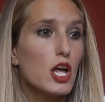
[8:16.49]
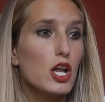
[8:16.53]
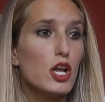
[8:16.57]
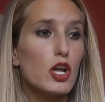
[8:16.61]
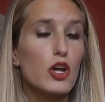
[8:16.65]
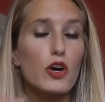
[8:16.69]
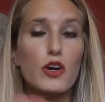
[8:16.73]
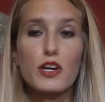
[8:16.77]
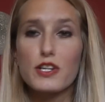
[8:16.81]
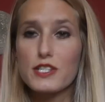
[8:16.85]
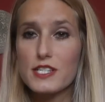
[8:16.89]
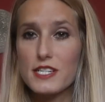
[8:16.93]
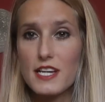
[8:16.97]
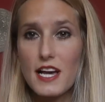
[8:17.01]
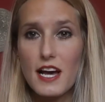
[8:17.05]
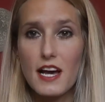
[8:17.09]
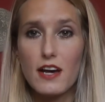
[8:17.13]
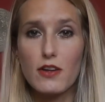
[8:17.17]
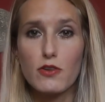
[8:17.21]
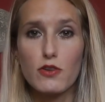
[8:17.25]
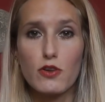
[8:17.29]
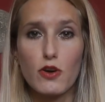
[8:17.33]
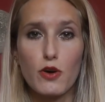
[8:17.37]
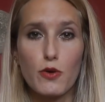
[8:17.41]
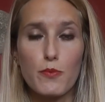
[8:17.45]
look
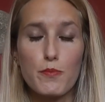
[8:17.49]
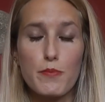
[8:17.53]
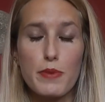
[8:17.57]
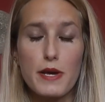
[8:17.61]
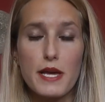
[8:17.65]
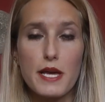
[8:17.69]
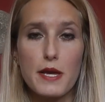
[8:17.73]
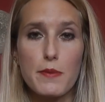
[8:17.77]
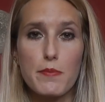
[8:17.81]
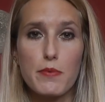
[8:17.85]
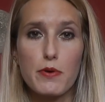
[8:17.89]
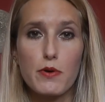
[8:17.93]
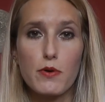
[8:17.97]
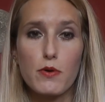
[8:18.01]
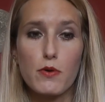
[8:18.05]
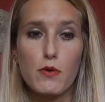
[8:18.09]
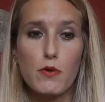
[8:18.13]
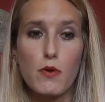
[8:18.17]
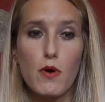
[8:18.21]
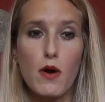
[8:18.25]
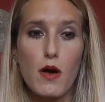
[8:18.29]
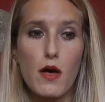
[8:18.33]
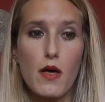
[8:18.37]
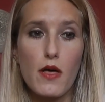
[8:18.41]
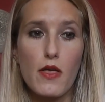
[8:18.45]
down on
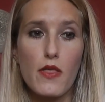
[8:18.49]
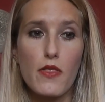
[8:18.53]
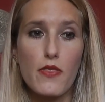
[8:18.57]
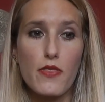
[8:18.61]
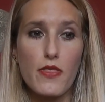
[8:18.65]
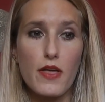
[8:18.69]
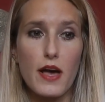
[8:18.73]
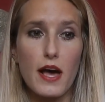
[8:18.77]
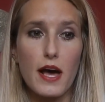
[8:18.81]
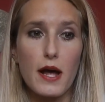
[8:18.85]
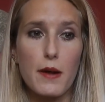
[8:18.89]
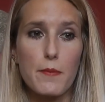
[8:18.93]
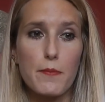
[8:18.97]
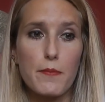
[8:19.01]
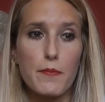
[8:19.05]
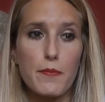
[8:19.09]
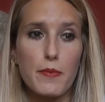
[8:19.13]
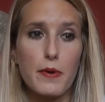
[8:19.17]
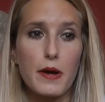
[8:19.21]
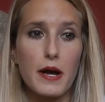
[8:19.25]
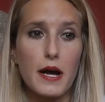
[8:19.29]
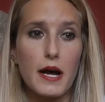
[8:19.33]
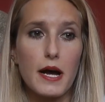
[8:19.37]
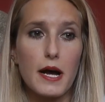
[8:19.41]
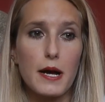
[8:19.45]
people that
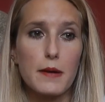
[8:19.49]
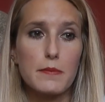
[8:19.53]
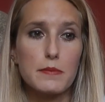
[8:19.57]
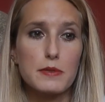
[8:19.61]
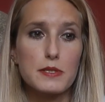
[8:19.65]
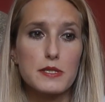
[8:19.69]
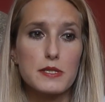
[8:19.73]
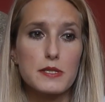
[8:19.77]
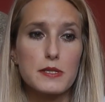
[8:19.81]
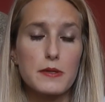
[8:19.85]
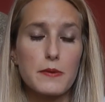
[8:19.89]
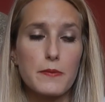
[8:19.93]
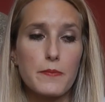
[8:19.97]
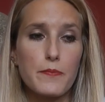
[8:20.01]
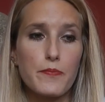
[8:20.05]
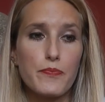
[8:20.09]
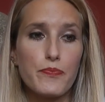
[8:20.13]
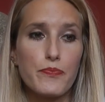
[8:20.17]
perhaps